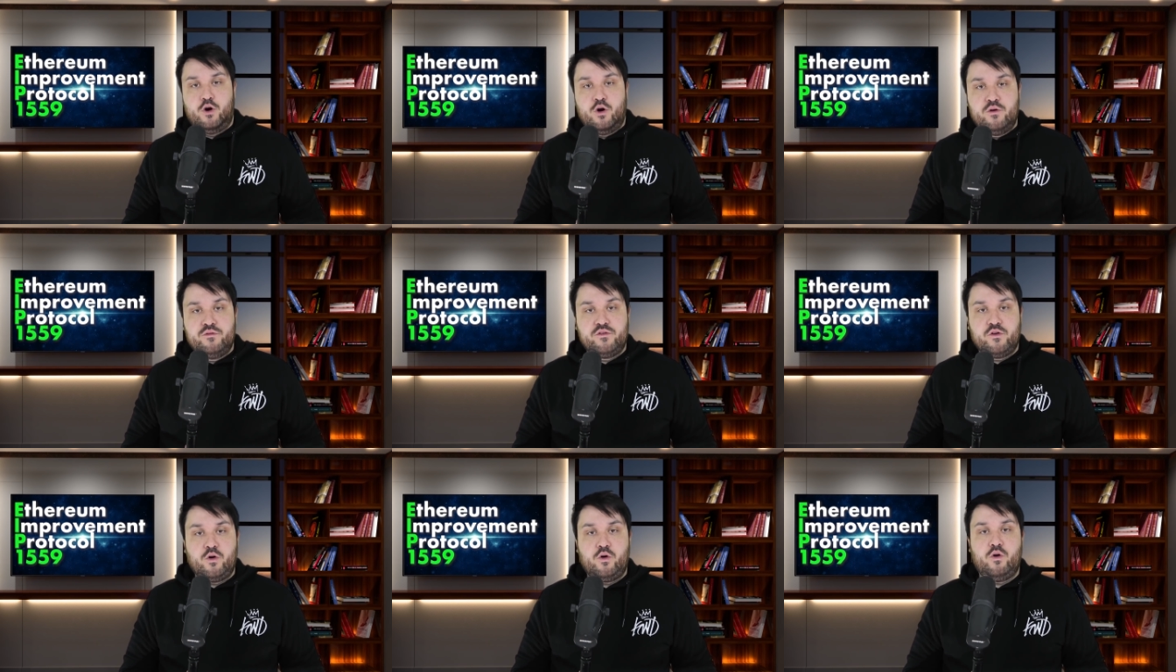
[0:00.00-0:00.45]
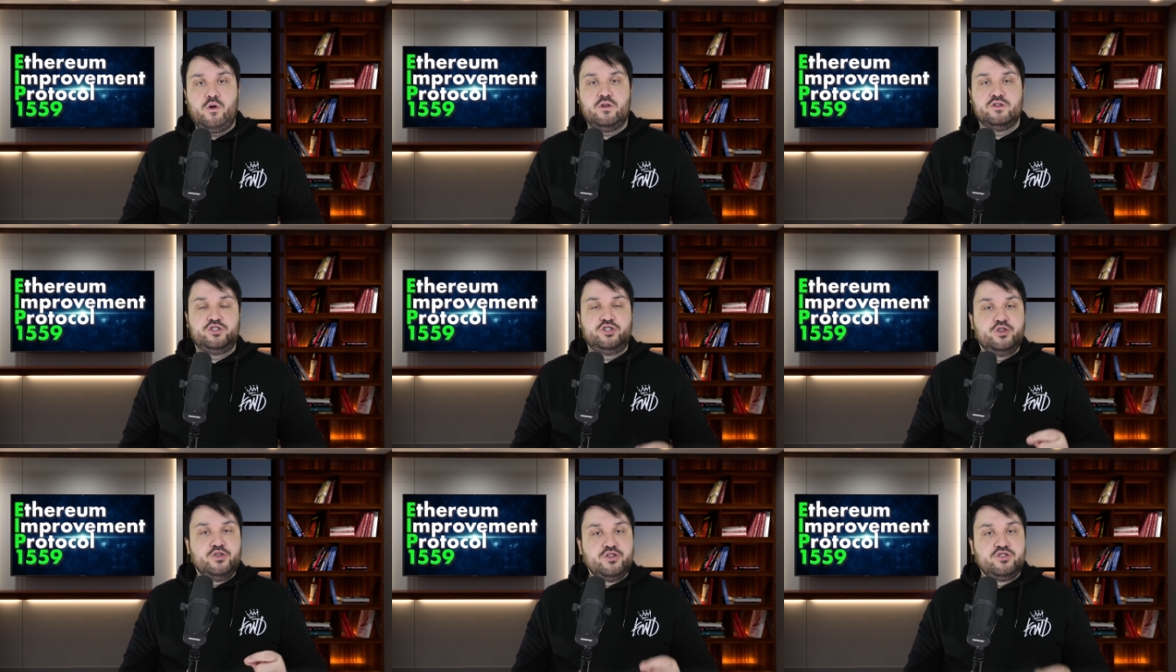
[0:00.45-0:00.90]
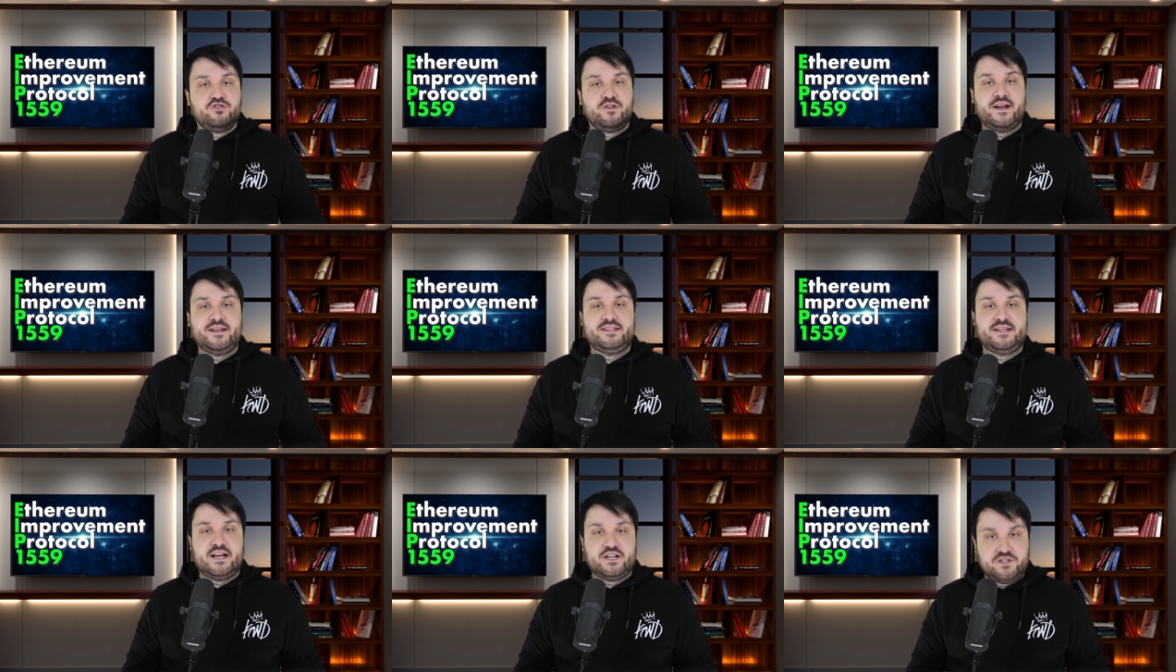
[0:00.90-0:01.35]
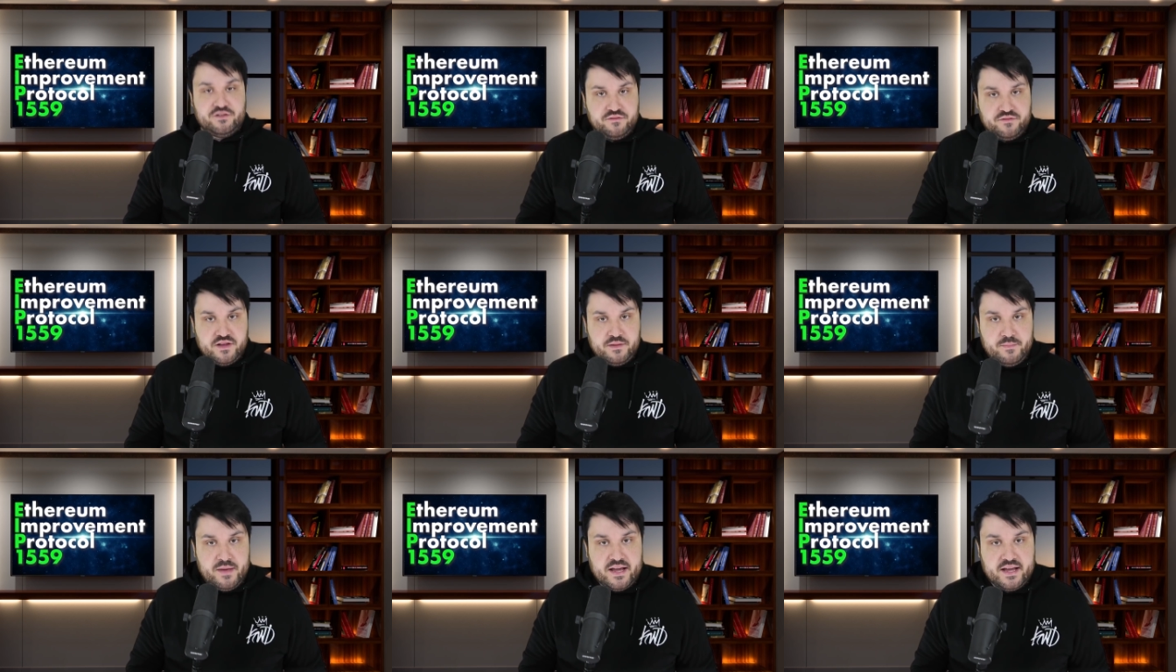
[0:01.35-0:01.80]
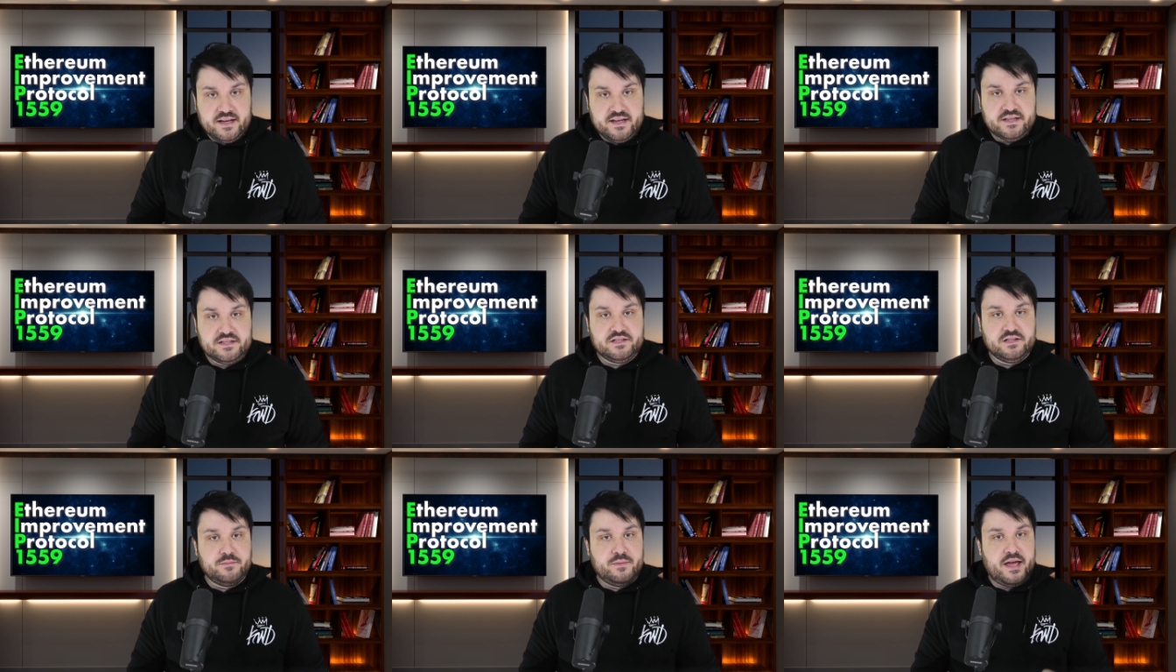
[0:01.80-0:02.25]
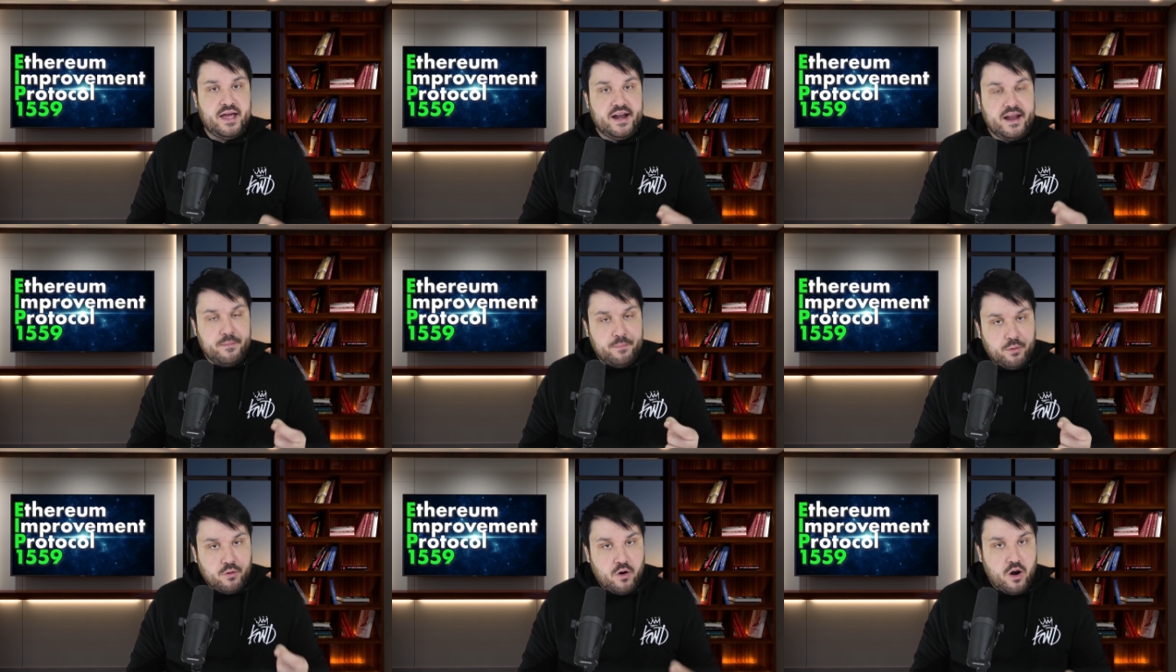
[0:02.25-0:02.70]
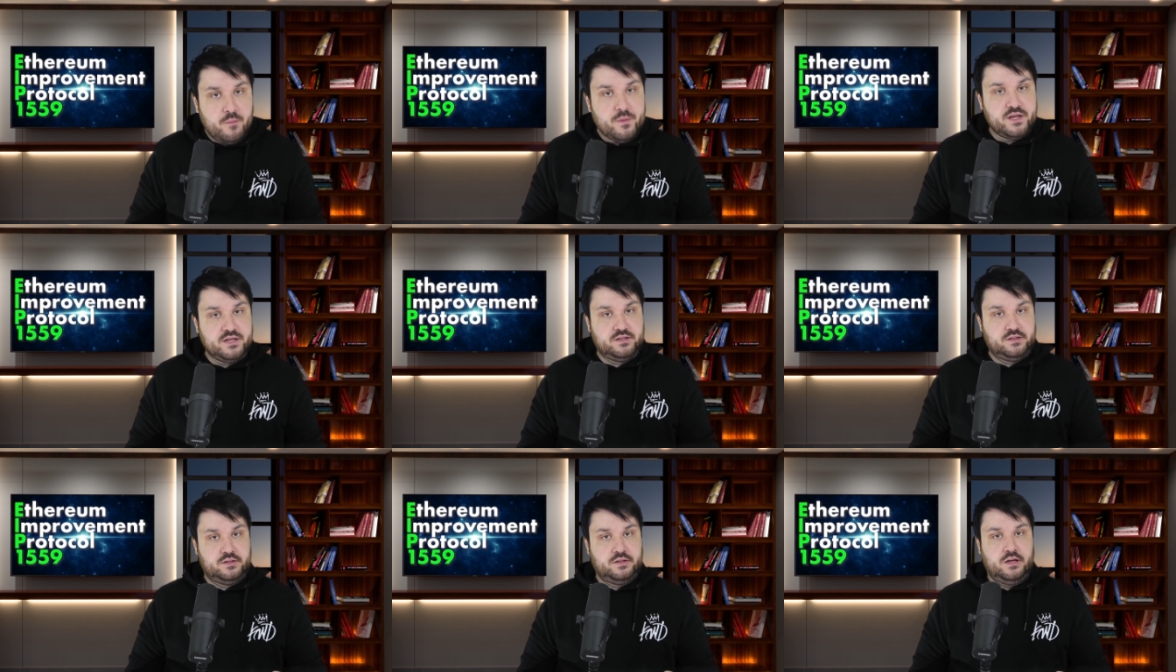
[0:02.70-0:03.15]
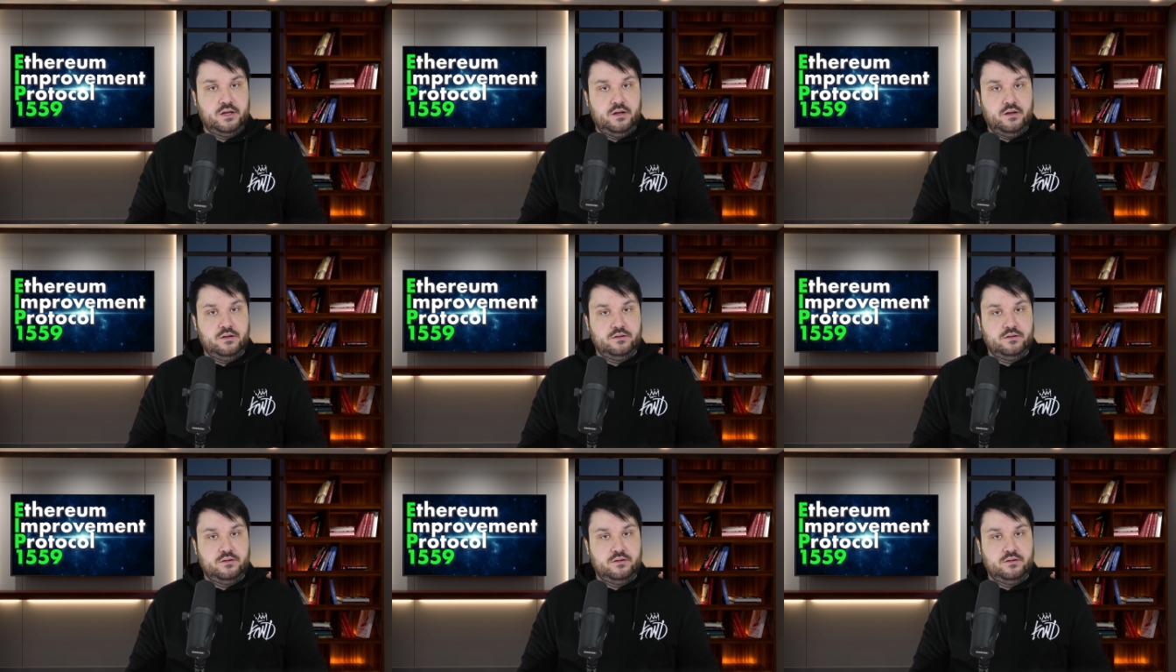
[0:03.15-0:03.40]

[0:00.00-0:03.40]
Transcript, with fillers: overhaul to the transaction fee mechanism and a promise